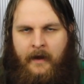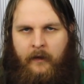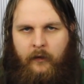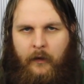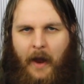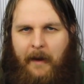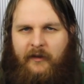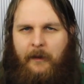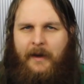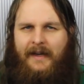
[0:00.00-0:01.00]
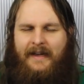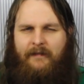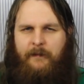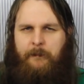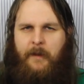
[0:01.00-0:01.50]
So actually, I'm going to leave
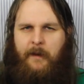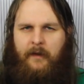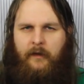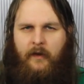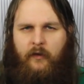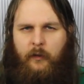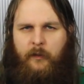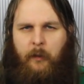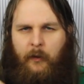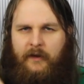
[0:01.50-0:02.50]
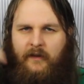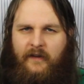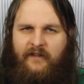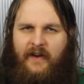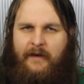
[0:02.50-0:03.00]
the, the incestuous point to
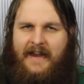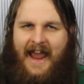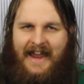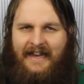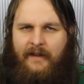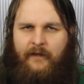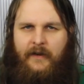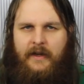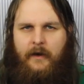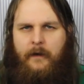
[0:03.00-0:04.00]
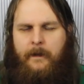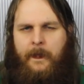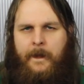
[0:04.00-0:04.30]
the very end of the video.